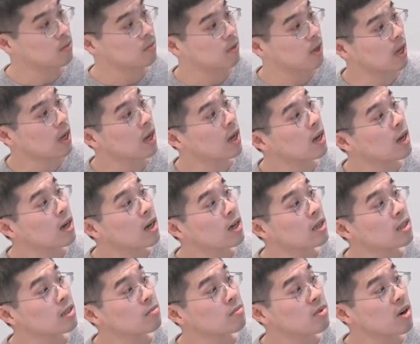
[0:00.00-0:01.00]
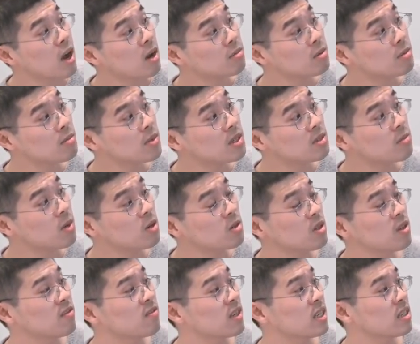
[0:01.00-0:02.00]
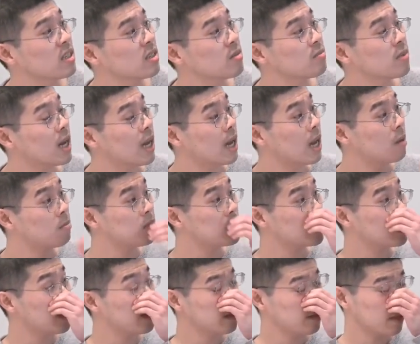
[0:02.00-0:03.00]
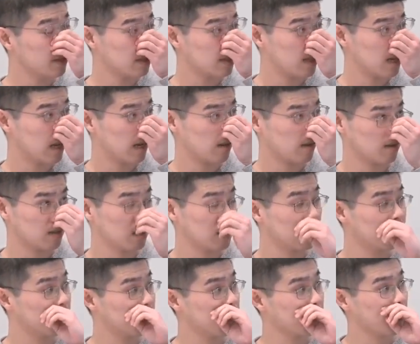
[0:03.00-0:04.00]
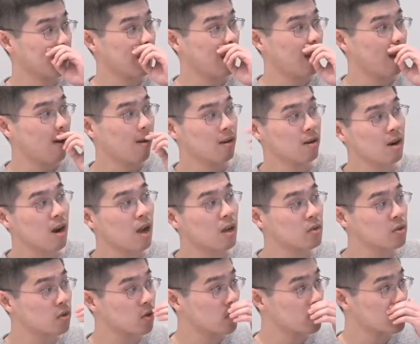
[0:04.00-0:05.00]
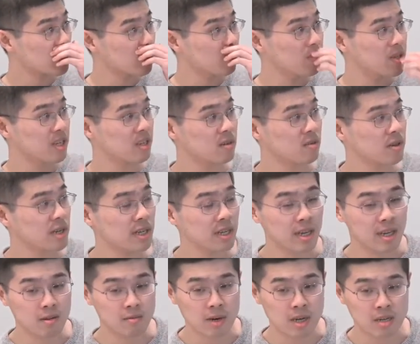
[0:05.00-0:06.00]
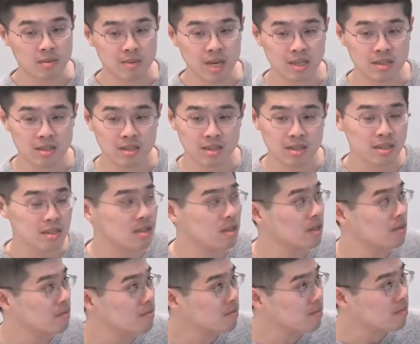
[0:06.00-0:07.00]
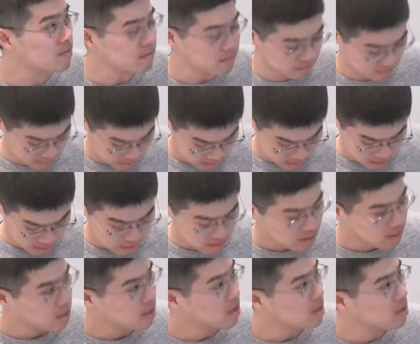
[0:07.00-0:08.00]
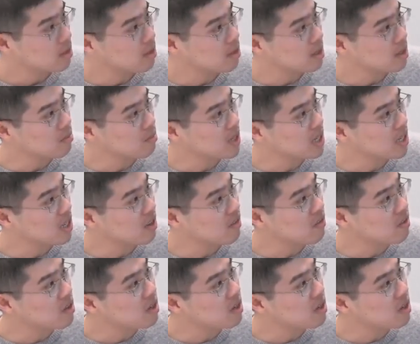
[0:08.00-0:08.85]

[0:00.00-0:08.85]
uh, the problem is motivated by applications like uh, crowdsourcing, peer grading, and recommender system so let me give you a